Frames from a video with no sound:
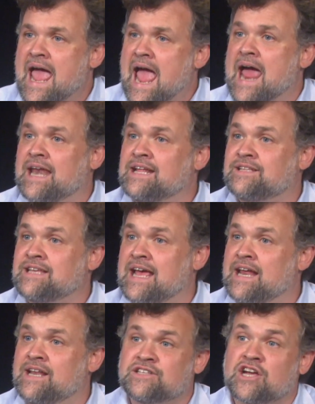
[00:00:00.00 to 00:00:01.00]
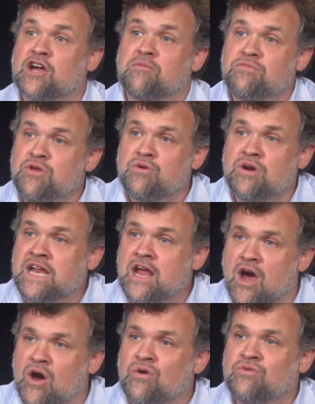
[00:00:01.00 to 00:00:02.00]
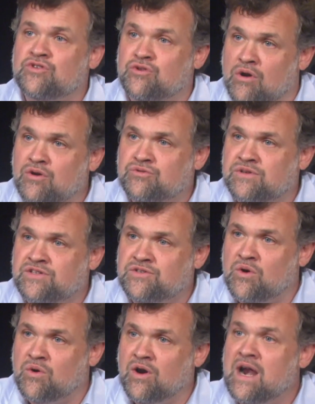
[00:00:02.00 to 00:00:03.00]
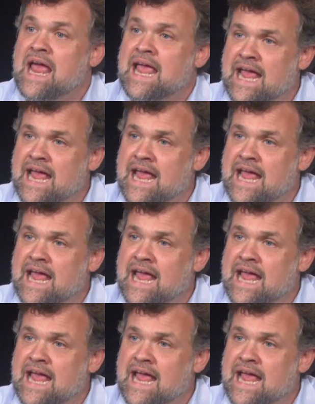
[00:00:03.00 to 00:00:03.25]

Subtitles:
and it is a community-owned grocery store